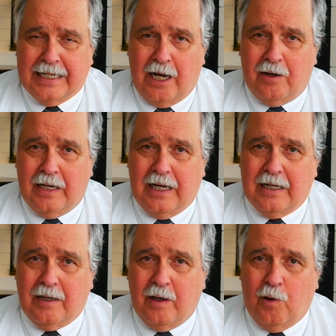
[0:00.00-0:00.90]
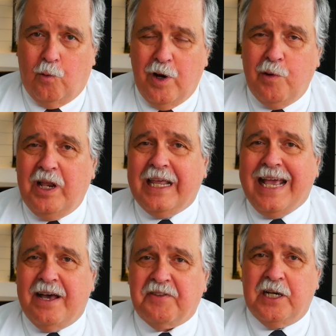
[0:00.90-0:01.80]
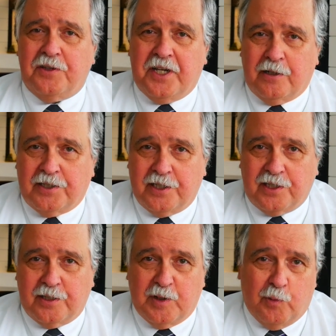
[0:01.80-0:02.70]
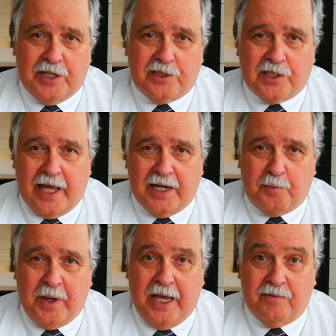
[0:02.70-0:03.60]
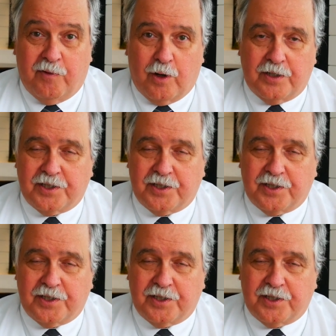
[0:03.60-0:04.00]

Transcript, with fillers: Now, we really have the healthcare system that we decided to pay for.